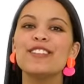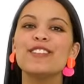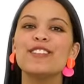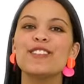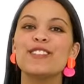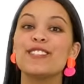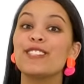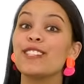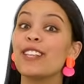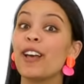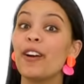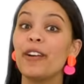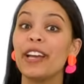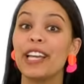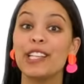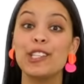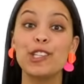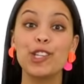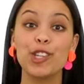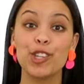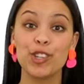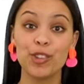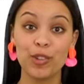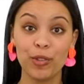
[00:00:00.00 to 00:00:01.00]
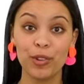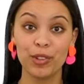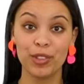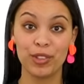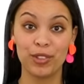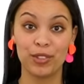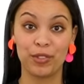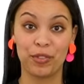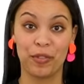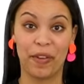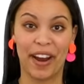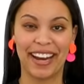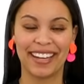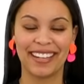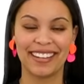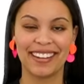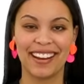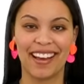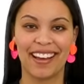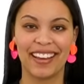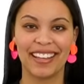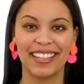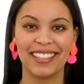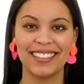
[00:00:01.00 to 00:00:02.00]
So in short, Grade
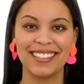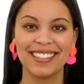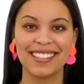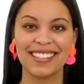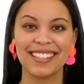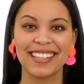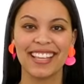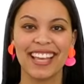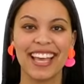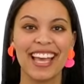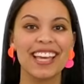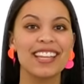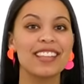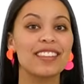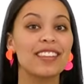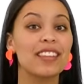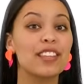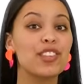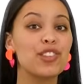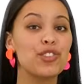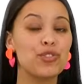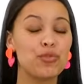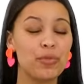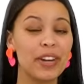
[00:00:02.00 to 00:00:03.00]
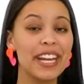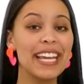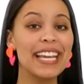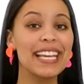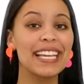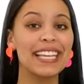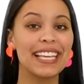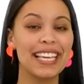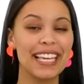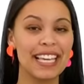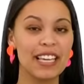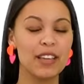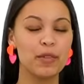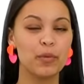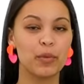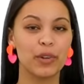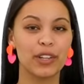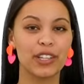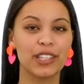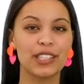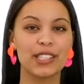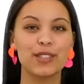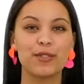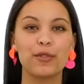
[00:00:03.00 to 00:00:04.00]
9s, the 3
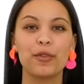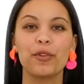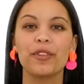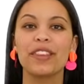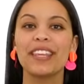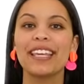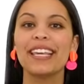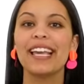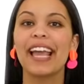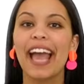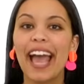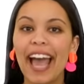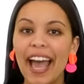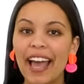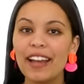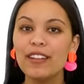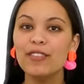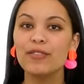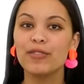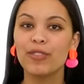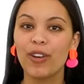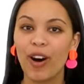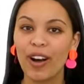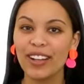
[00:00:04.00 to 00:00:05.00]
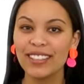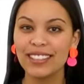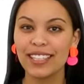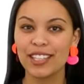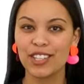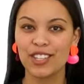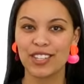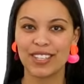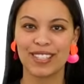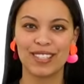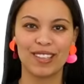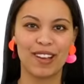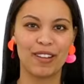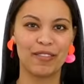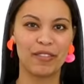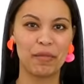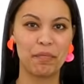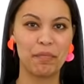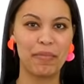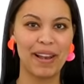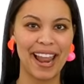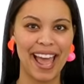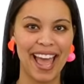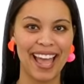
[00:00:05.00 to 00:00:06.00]
keywords for the advantages of a
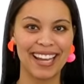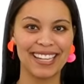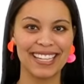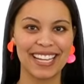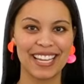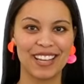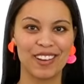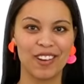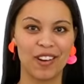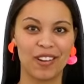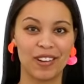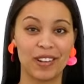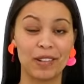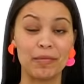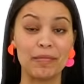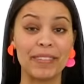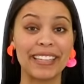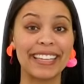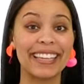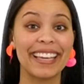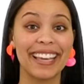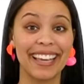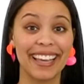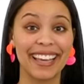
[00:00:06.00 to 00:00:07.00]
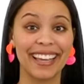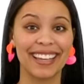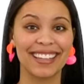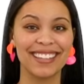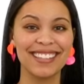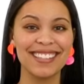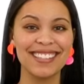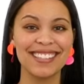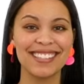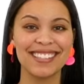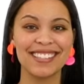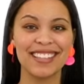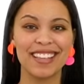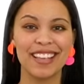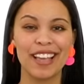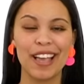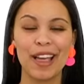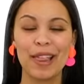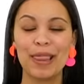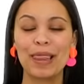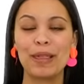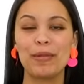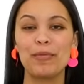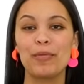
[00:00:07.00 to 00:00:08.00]
planned economy is
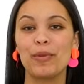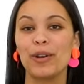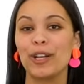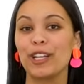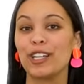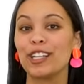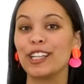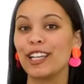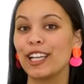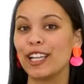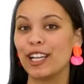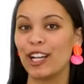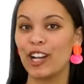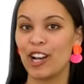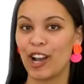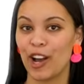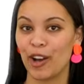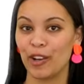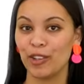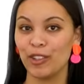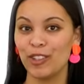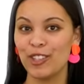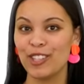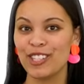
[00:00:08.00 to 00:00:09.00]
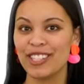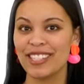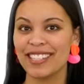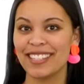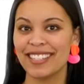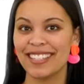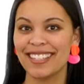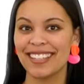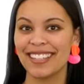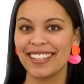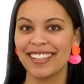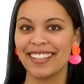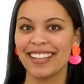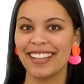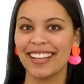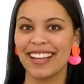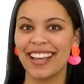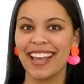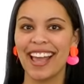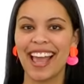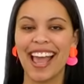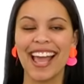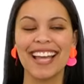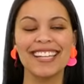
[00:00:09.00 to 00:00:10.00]
the word closed,
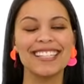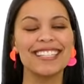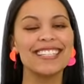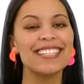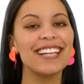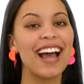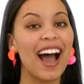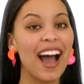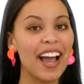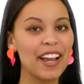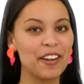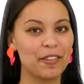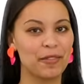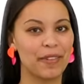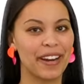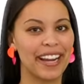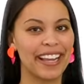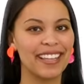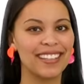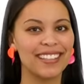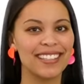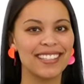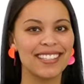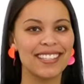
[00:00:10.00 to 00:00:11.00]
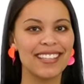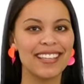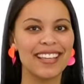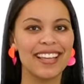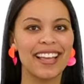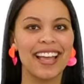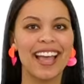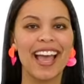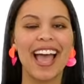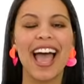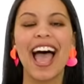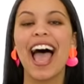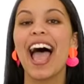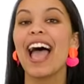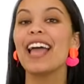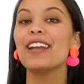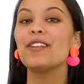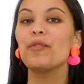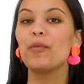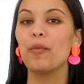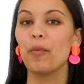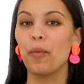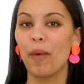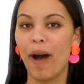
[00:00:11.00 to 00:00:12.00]
direct,
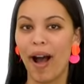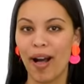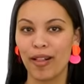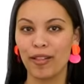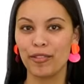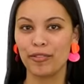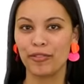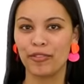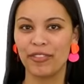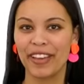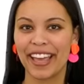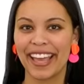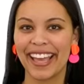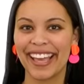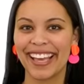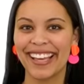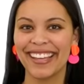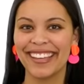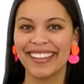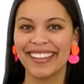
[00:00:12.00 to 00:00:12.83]
and welfare.